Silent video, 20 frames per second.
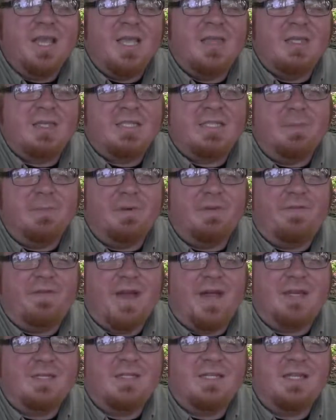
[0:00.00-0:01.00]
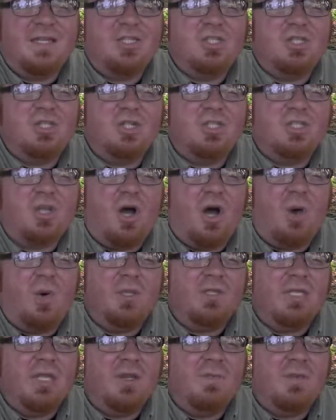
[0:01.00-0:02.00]
And the simple fact is, you just
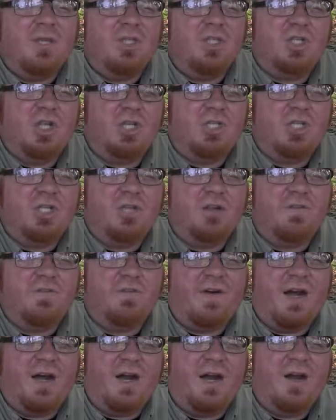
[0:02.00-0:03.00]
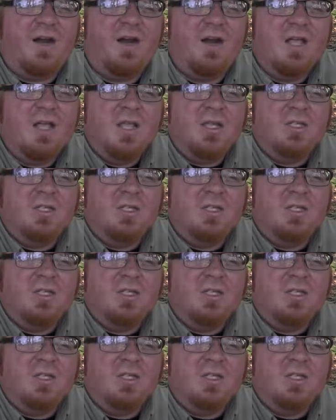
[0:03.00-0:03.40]
always need to be adjusting your fire